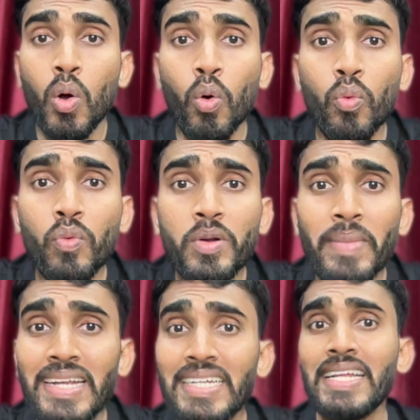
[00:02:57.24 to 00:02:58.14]
over
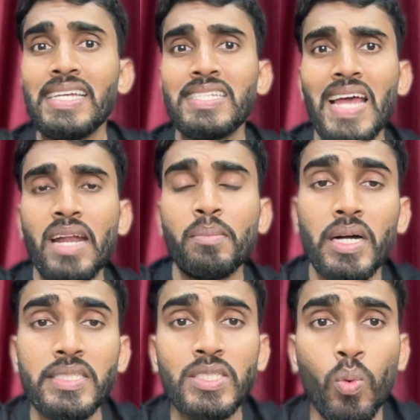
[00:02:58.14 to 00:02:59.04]
many days and
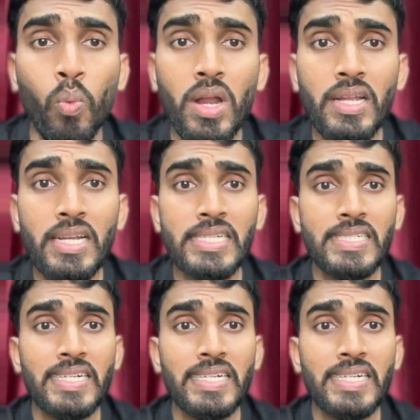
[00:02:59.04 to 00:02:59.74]
months, Valli listened